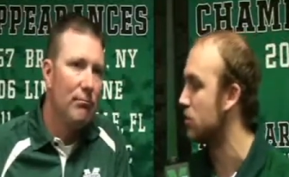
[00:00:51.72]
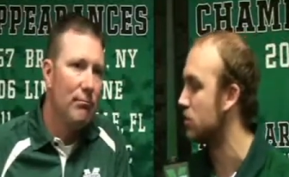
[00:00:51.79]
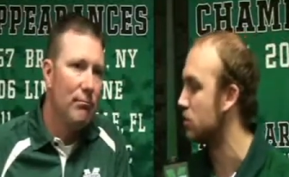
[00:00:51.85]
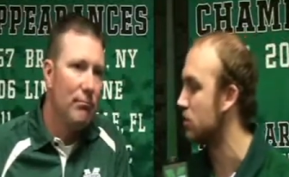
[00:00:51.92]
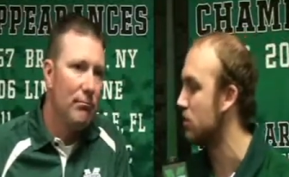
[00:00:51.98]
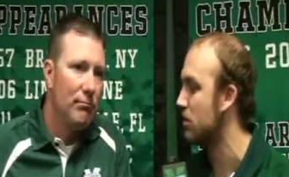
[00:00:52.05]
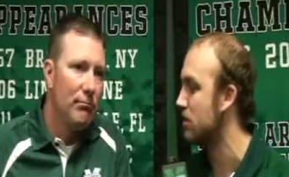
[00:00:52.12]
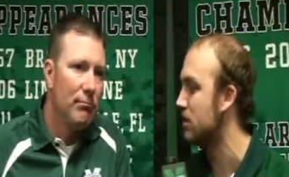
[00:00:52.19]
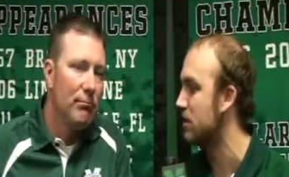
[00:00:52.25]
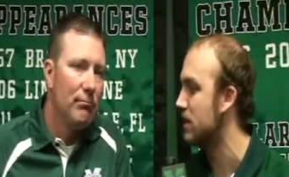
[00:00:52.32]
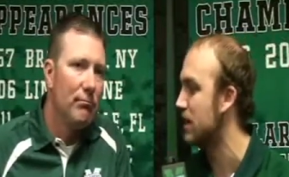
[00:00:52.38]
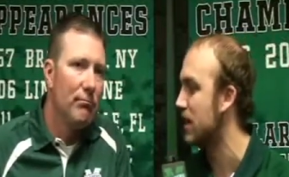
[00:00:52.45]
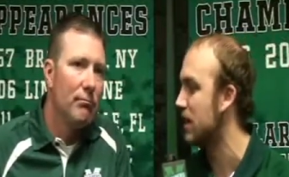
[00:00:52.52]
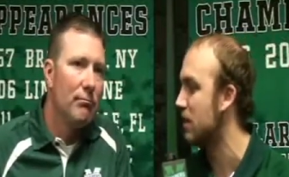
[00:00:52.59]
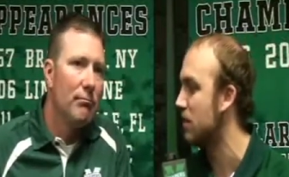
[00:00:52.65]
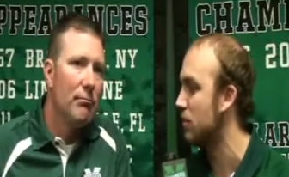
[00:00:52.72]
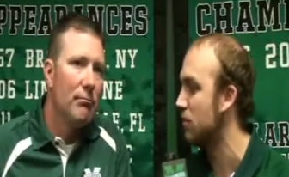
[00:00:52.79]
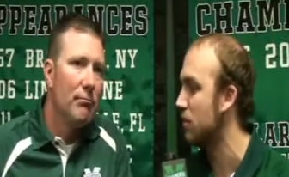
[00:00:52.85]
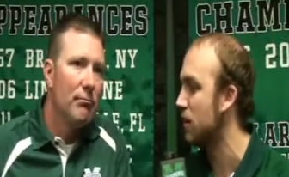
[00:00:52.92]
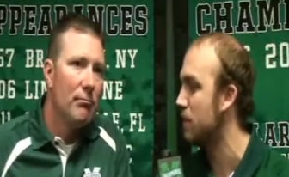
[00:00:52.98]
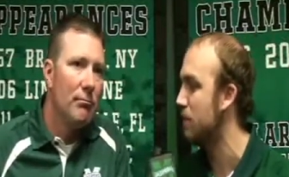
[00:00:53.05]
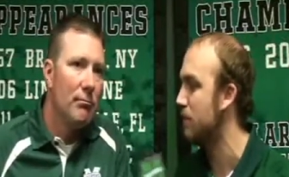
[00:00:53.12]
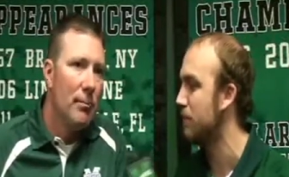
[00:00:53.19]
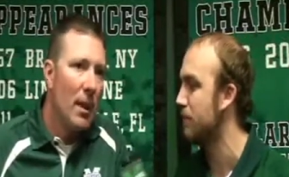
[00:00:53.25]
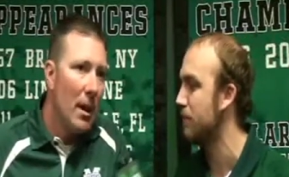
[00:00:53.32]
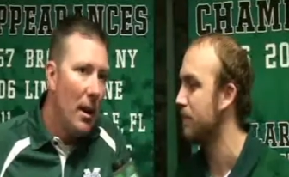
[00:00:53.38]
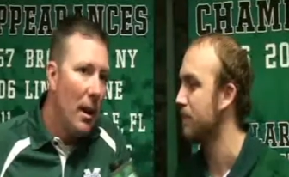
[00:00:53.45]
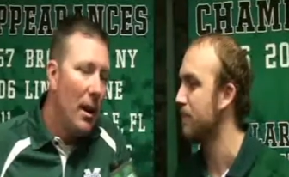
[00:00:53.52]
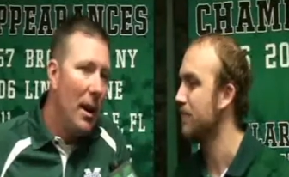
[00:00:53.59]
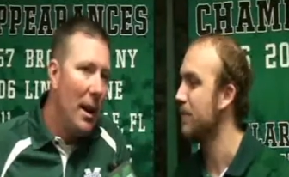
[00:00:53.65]
Speaker 1: Are you starting to see that a little bit?
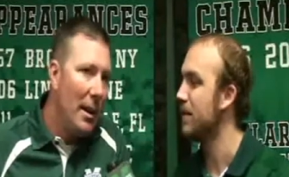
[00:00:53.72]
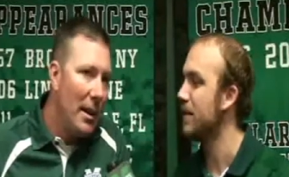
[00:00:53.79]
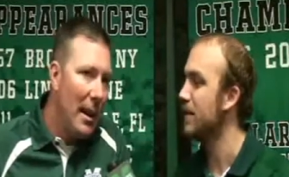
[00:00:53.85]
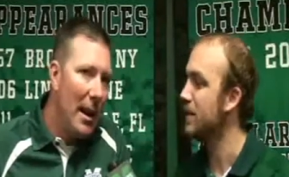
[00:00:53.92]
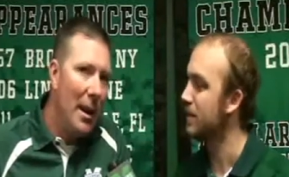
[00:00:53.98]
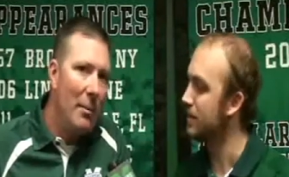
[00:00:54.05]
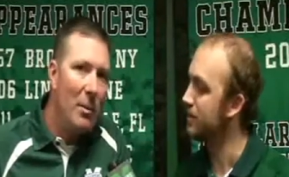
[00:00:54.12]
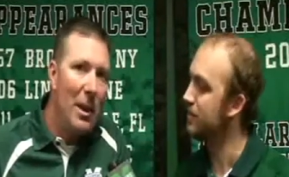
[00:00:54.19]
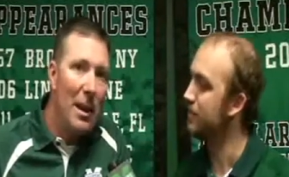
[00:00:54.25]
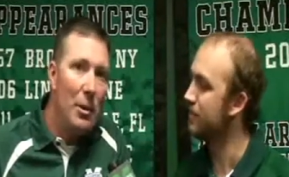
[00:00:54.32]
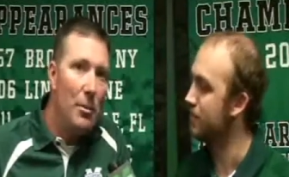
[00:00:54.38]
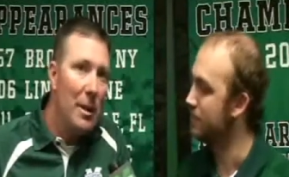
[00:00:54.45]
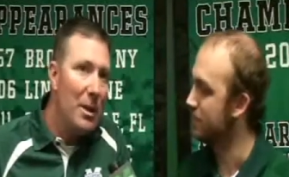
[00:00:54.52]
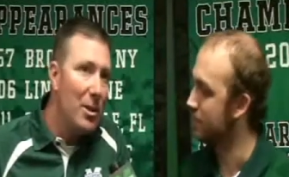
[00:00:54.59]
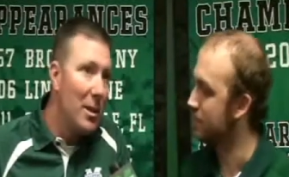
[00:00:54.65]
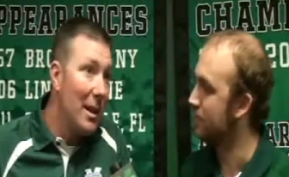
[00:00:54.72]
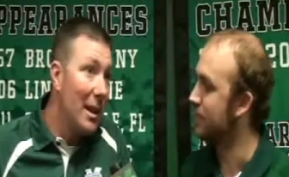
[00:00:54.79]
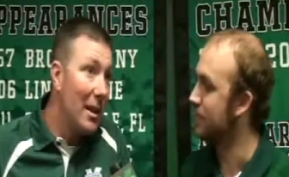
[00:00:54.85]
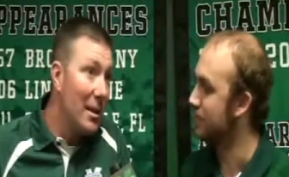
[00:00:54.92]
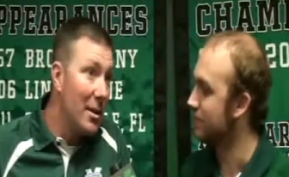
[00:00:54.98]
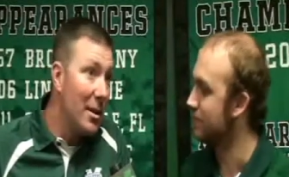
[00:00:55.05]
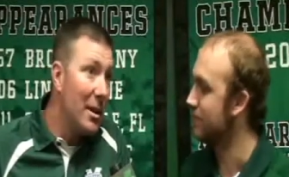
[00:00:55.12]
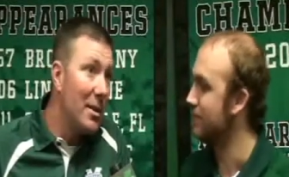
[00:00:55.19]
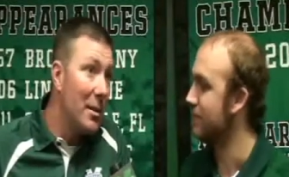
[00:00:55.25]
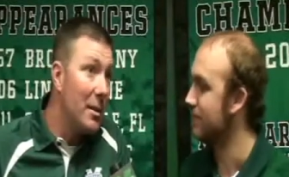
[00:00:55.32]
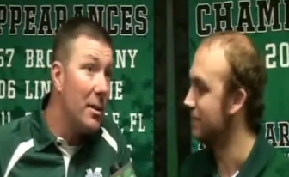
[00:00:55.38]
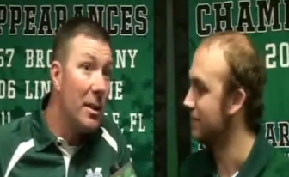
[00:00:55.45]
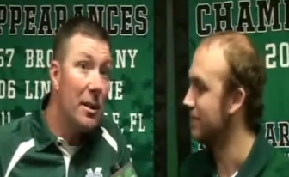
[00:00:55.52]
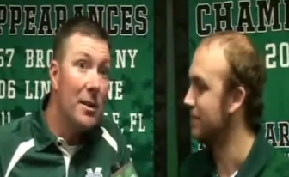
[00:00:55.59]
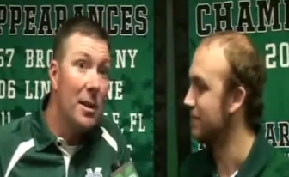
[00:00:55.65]
Speaker 2: Uh, yeah, I'm glad you mentioned that.
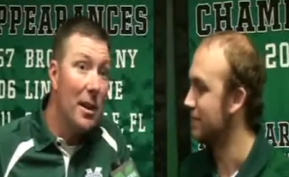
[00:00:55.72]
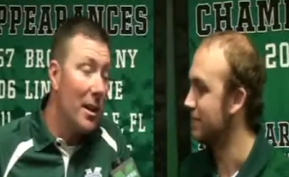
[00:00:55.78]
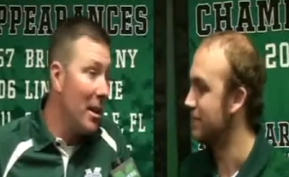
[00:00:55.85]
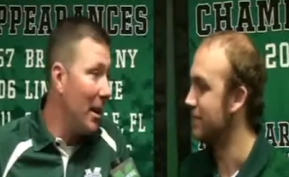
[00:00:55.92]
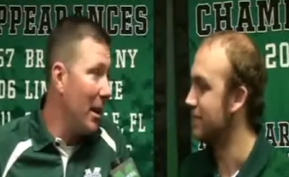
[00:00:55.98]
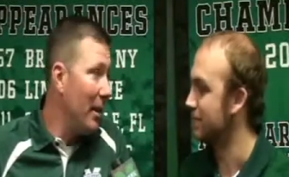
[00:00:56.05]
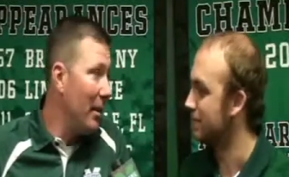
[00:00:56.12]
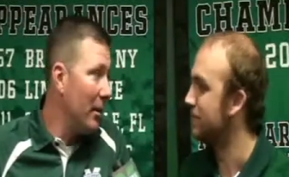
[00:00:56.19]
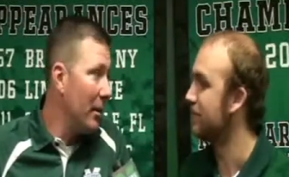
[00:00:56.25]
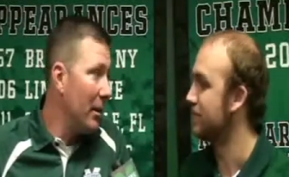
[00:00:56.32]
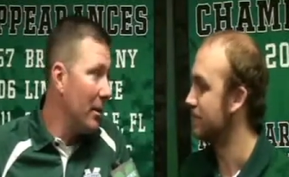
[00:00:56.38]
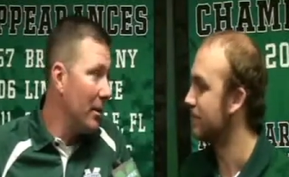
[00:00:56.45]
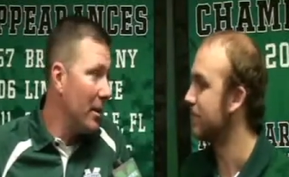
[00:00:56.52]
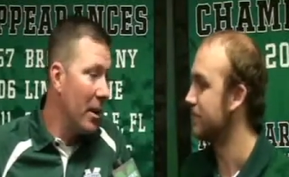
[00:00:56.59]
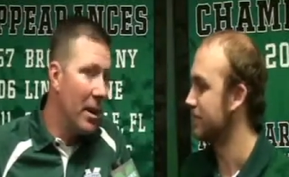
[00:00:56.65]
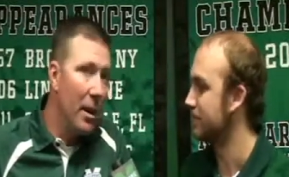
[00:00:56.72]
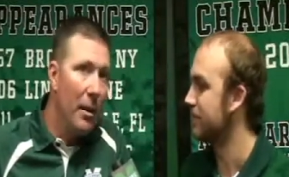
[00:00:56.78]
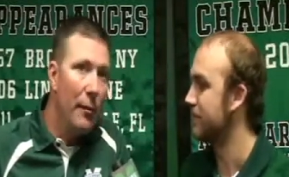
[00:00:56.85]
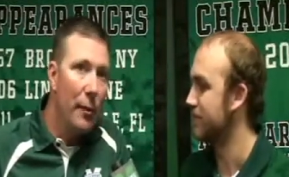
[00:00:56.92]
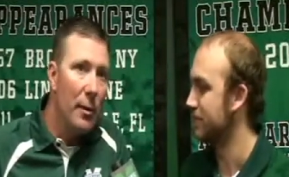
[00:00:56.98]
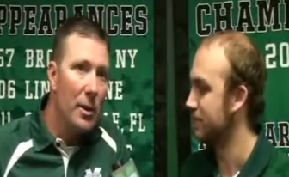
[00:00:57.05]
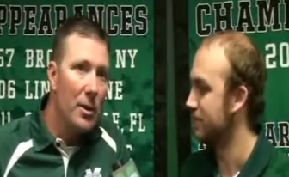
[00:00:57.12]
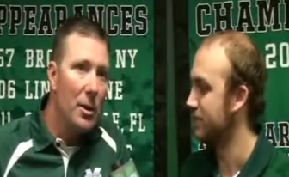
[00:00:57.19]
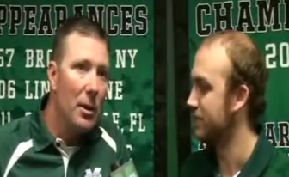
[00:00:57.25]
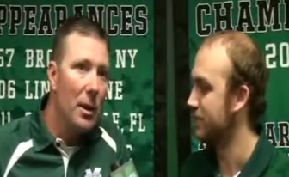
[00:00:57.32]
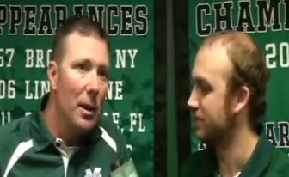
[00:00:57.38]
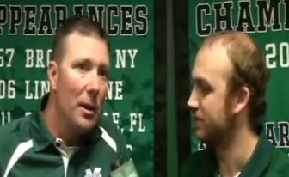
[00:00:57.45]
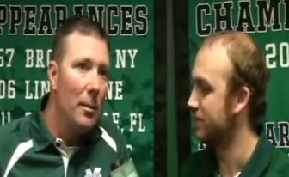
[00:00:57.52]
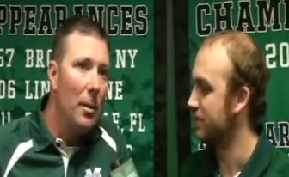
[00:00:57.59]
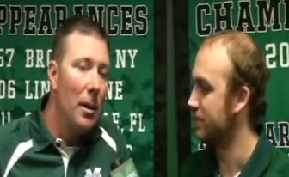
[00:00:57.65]
Consistency is the key is the key for this
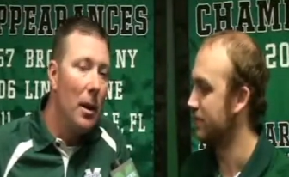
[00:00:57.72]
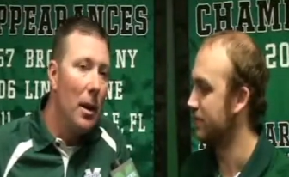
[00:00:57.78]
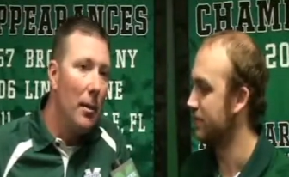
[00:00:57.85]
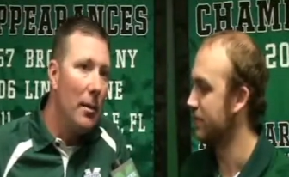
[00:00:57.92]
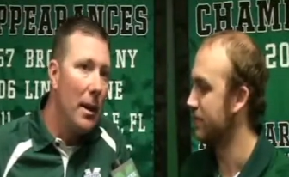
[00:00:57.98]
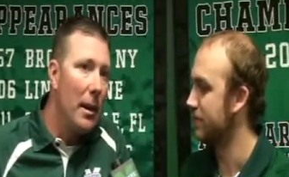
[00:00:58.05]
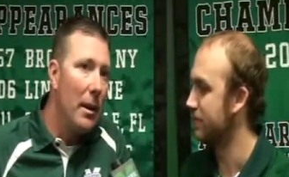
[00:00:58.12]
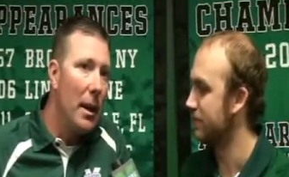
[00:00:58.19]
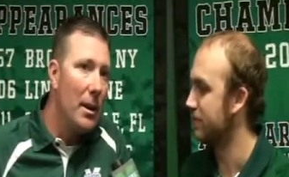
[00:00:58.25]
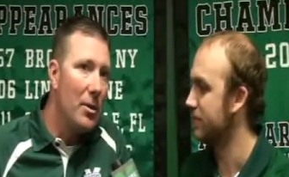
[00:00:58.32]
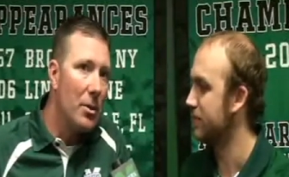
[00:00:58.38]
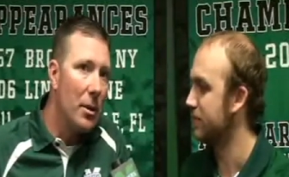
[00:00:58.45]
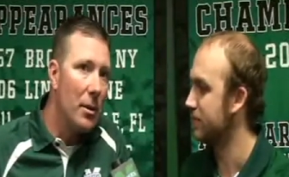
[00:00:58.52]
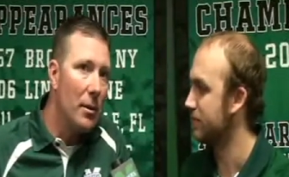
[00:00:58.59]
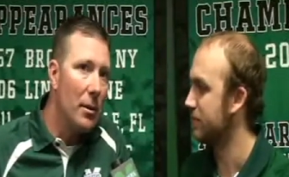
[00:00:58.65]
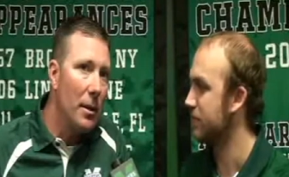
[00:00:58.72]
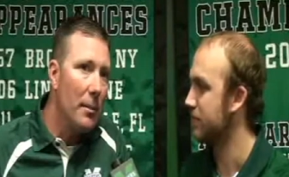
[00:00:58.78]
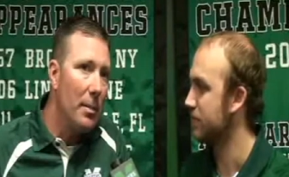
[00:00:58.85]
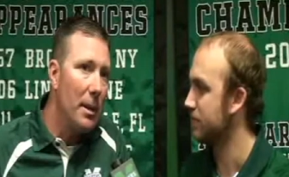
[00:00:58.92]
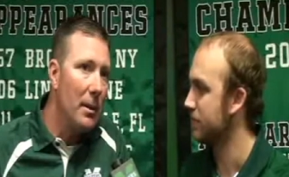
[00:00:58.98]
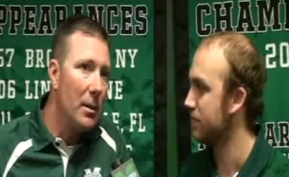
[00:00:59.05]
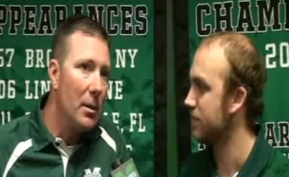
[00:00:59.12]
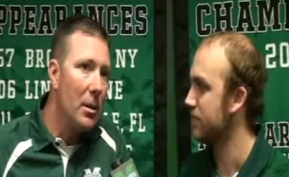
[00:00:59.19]
club. Um, there has certainly been